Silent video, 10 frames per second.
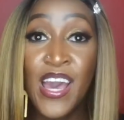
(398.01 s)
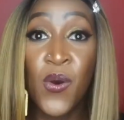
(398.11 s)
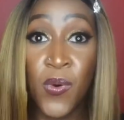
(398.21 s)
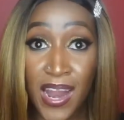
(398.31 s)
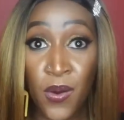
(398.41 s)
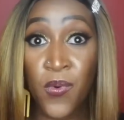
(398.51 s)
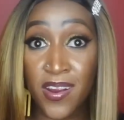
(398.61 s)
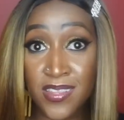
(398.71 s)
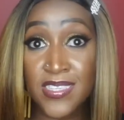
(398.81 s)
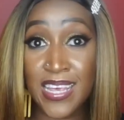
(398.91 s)
Would I wear
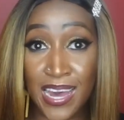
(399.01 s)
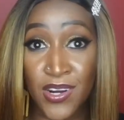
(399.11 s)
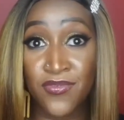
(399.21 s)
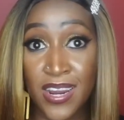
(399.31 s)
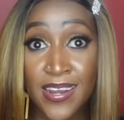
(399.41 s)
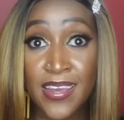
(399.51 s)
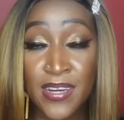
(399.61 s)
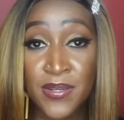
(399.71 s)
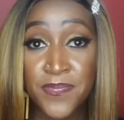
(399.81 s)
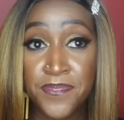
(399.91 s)
this out right now?